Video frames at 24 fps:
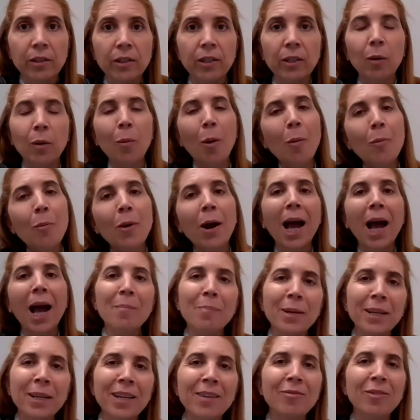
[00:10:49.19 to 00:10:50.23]
What will
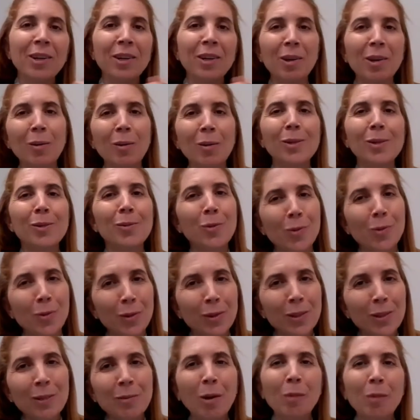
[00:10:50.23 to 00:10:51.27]
happen if we close
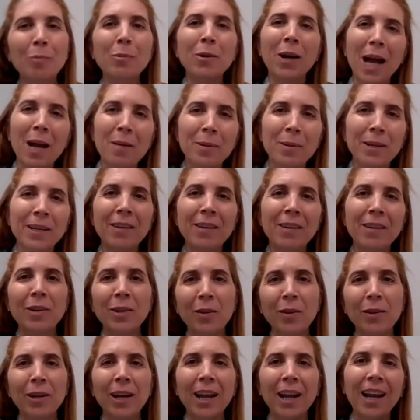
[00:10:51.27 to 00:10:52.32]
schools? What will happen if we
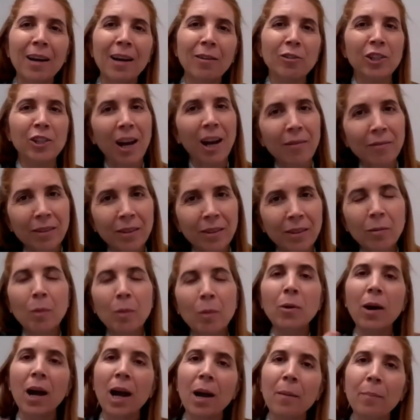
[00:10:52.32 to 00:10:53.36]
don't allow travel? What
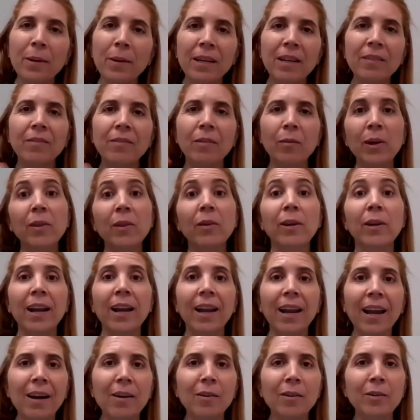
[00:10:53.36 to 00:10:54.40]
will happen if we don't
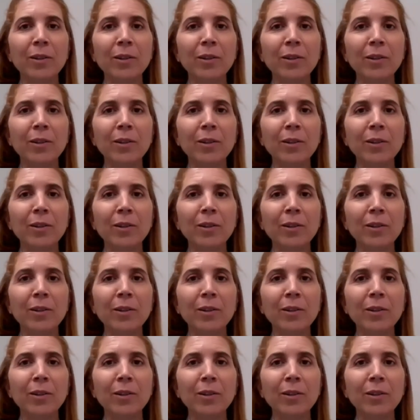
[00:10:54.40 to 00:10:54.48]
allow,